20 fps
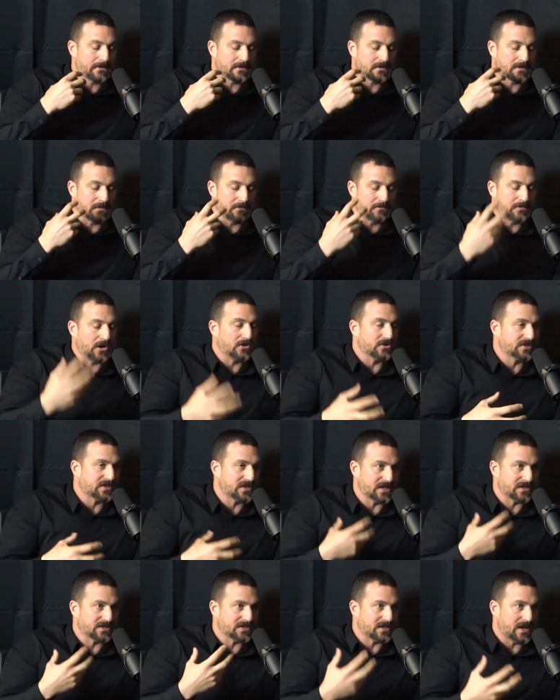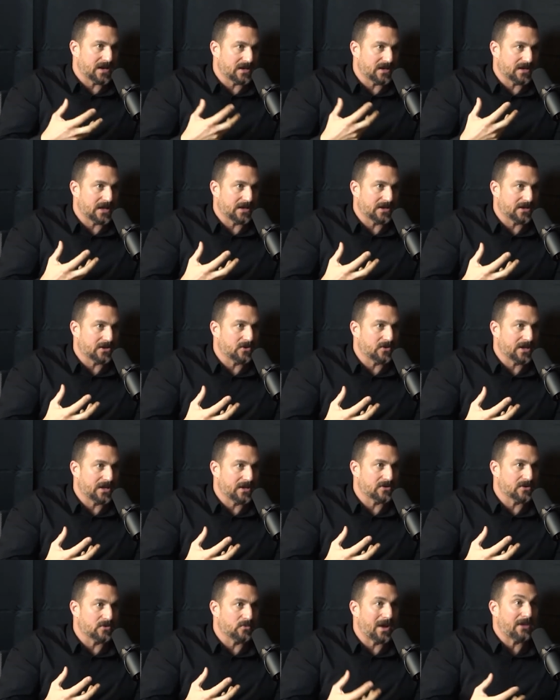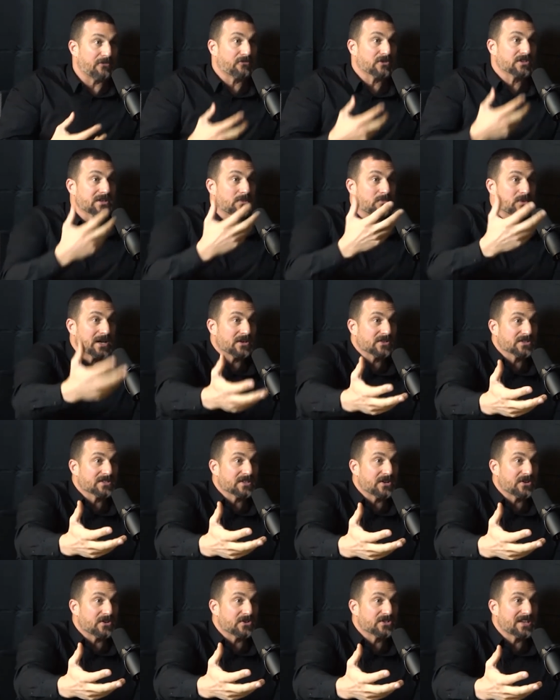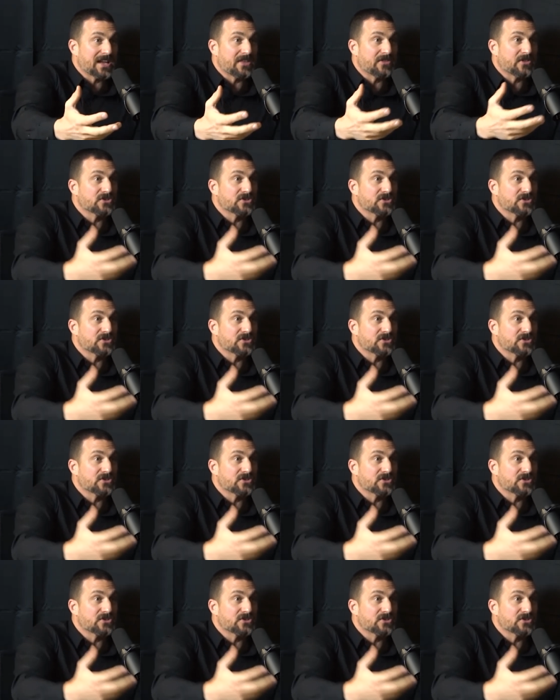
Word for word: compose things in any kind of coherent way for someone else to understand.